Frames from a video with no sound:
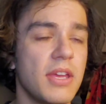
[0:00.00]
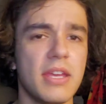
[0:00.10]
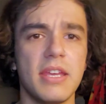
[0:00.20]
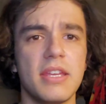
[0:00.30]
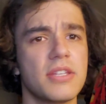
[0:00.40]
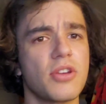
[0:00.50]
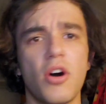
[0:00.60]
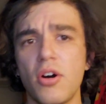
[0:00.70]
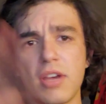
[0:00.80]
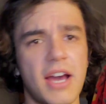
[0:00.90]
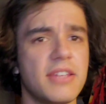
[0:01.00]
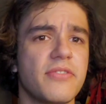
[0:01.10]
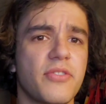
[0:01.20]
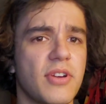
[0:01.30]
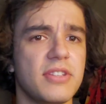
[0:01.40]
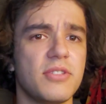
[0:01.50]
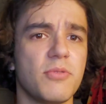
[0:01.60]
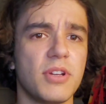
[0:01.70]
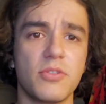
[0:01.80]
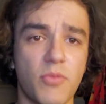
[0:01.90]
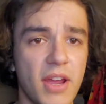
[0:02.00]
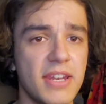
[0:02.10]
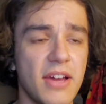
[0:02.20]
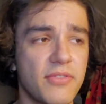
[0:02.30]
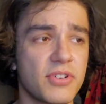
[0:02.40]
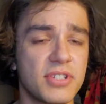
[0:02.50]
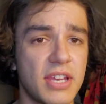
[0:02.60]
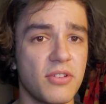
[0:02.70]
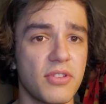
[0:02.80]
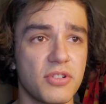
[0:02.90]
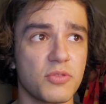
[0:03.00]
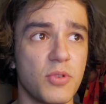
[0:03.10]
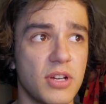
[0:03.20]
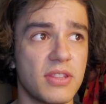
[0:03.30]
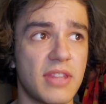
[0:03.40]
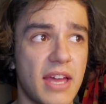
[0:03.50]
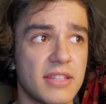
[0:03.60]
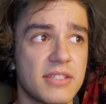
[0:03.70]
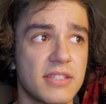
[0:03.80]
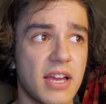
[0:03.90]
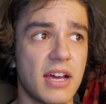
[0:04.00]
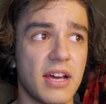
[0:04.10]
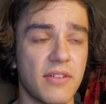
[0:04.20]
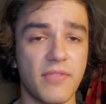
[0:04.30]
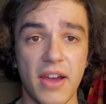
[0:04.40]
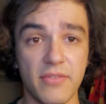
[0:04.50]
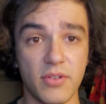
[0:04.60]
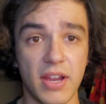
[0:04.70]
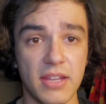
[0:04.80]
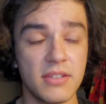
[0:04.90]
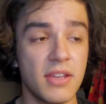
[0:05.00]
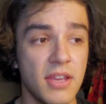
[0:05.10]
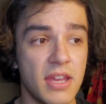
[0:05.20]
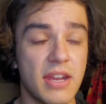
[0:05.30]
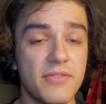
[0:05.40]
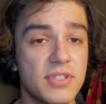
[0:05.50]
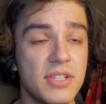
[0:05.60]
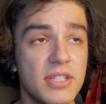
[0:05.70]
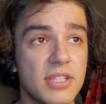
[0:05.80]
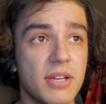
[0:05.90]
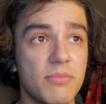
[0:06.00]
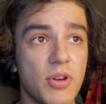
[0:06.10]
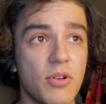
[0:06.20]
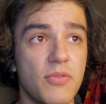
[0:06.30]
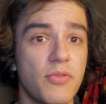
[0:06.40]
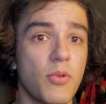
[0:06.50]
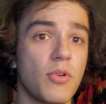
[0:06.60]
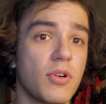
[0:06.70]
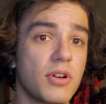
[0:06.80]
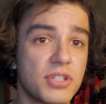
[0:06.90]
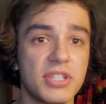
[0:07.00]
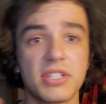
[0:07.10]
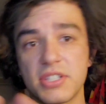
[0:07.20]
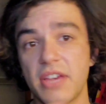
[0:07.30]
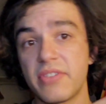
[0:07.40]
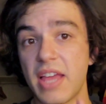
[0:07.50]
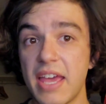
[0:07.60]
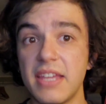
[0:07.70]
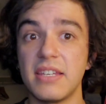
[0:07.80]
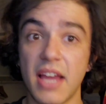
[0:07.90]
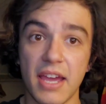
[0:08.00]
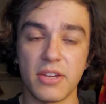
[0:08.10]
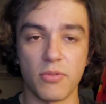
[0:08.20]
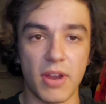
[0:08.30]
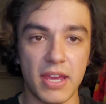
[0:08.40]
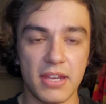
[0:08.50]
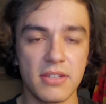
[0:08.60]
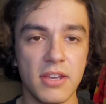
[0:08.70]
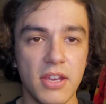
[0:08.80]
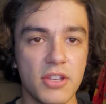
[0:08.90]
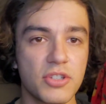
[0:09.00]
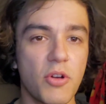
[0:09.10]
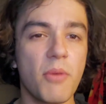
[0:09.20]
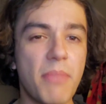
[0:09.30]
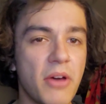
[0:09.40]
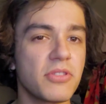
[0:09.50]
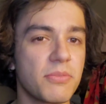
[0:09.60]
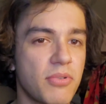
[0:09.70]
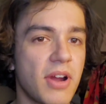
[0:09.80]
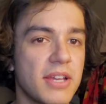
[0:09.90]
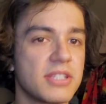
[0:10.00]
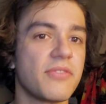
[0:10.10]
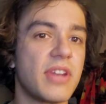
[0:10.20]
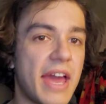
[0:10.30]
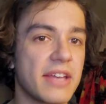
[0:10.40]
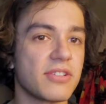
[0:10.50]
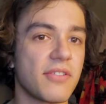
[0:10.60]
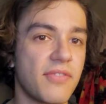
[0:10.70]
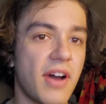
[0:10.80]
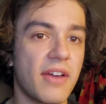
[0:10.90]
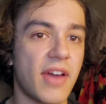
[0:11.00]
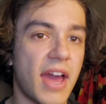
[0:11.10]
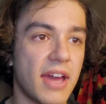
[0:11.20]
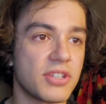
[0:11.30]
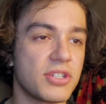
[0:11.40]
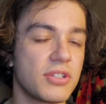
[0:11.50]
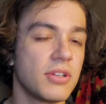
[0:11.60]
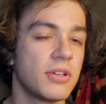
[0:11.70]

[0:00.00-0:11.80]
is all kinds of crazy ones. Right now for sale, there's one that's 5 grand, and I've seen some go for 6, 7, 8, 9 grand. So about the price of an SR5 hatch,